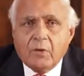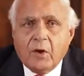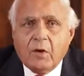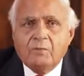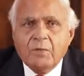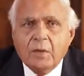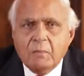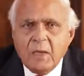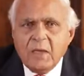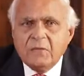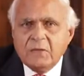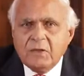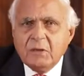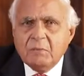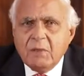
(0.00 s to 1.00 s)
of
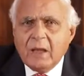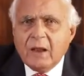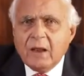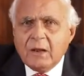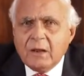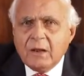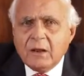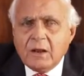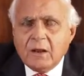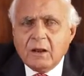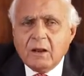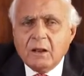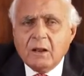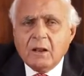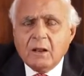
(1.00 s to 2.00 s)
amazing men
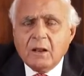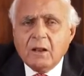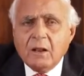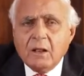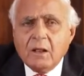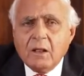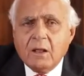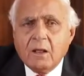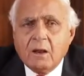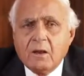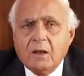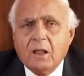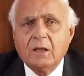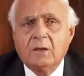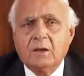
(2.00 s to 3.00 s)

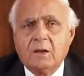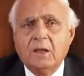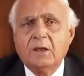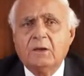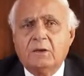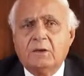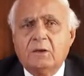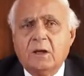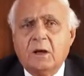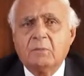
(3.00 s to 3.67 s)
like late